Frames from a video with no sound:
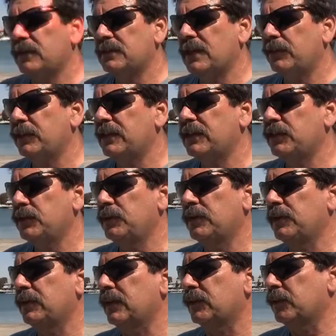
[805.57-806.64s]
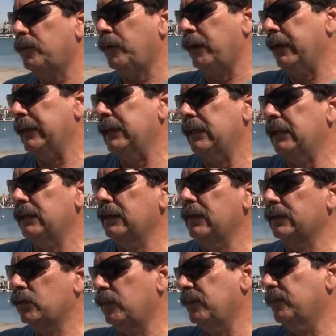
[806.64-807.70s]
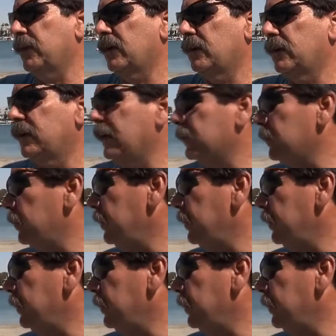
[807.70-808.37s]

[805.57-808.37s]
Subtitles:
Well, there's everything to do here. You got the Pike, you got Queen Mary, you